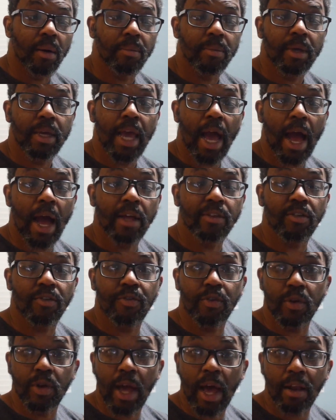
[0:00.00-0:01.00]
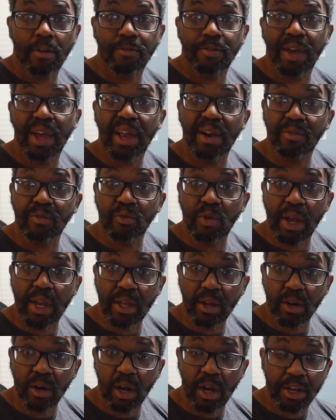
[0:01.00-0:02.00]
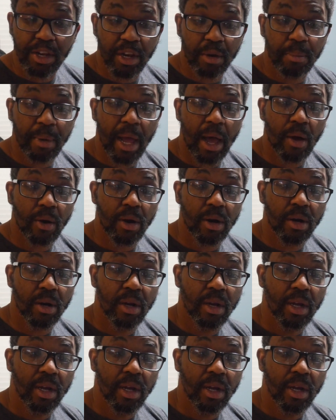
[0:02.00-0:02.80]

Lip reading: Guys, if you're not a fan of regular onion powder,